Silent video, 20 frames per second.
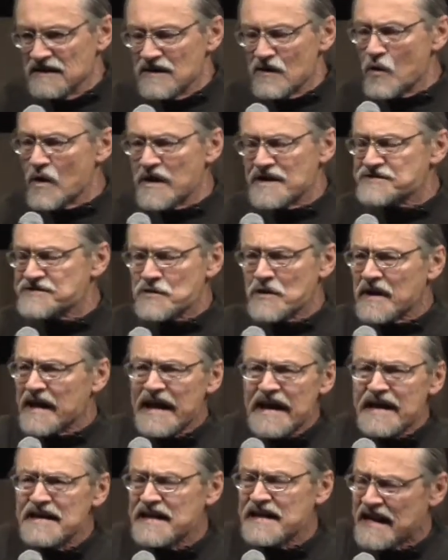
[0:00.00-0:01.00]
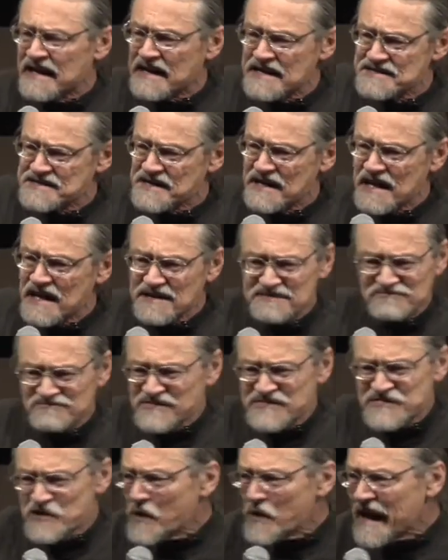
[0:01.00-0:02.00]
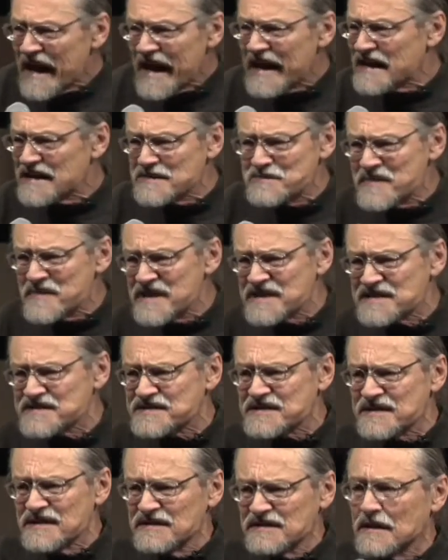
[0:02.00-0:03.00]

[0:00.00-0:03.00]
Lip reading: "Oh, it's okay, Dad," I said. "It's okay, I miss."